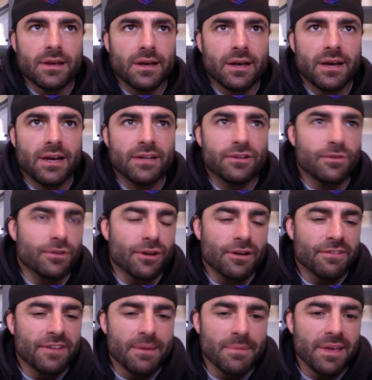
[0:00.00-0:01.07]
I don't know
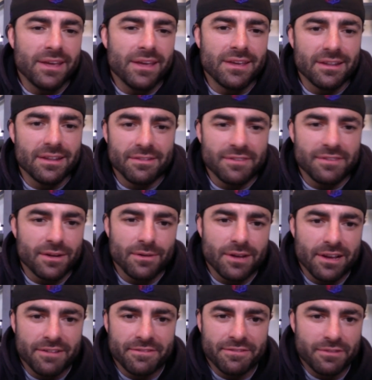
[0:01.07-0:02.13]
if I make it if I don't
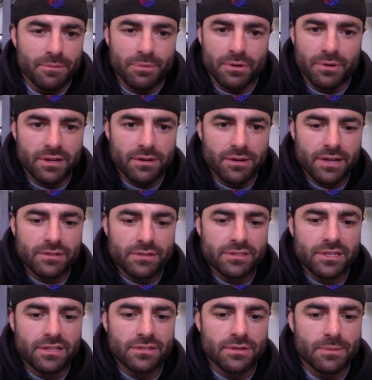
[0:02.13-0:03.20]
have football at Ohio
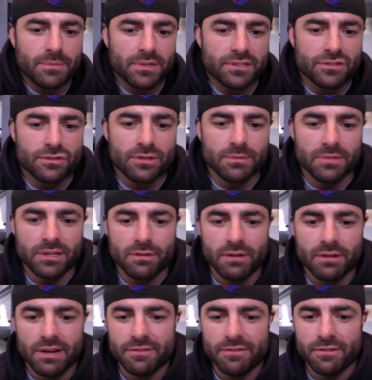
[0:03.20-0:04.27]
State. So I'm extremely
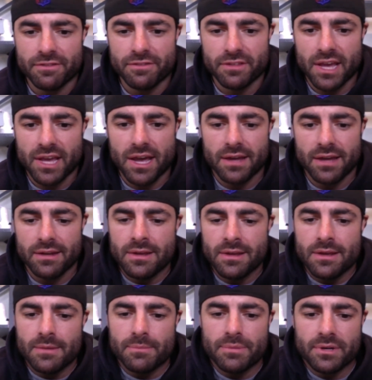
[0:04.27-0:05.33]
grateful for that.
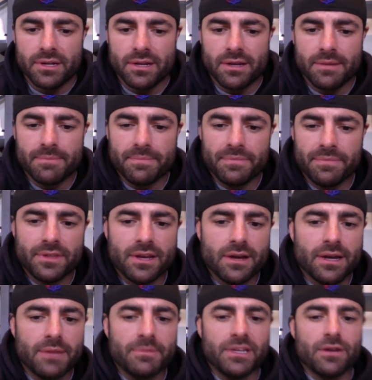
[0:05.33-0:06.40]
But um, no,
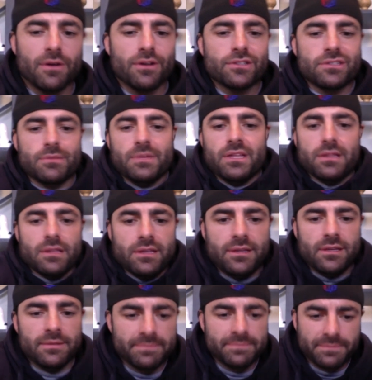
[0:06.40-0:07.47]
I mean,
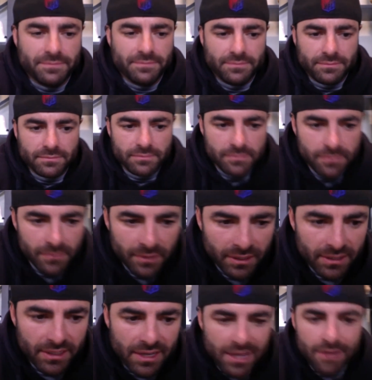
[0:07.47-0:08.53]
ultimately,
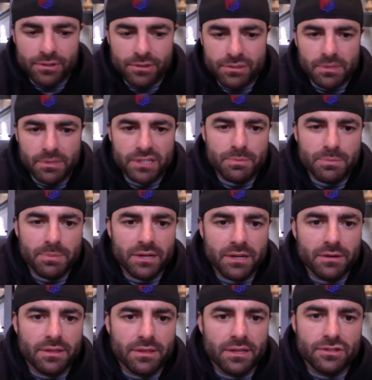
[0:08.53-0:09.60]
yeah, it was much
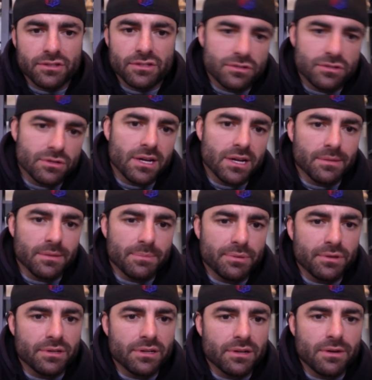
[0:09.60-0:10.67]
bigger than just trying to
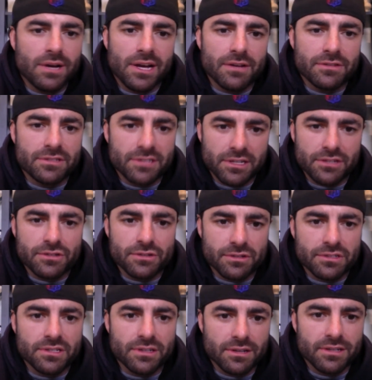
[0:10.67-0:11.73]
put an Ohio State
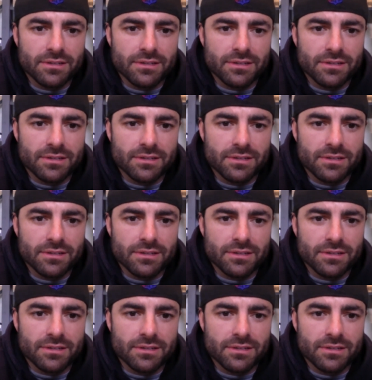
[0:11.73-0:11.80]
jersey on.